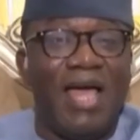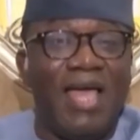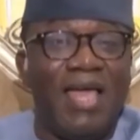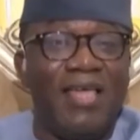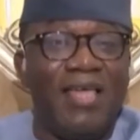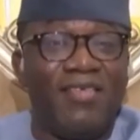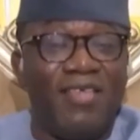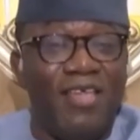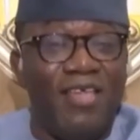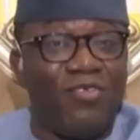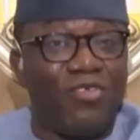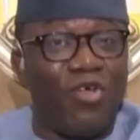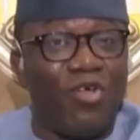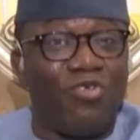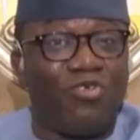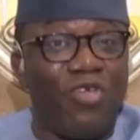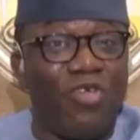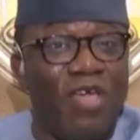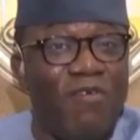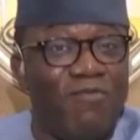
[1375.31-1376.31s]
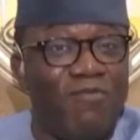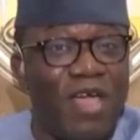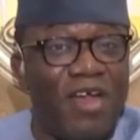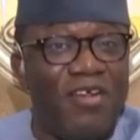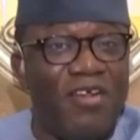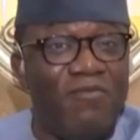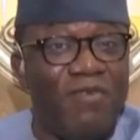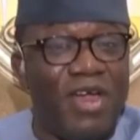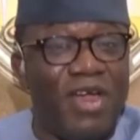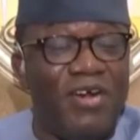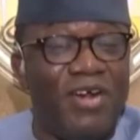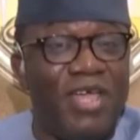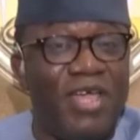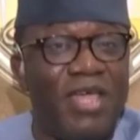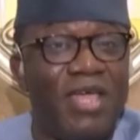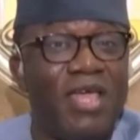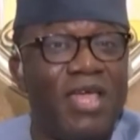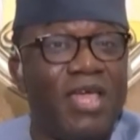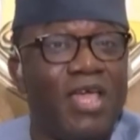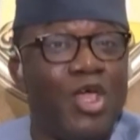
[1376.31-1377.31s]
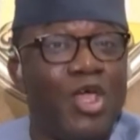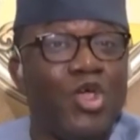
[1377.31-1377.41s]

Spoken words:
is also a very, very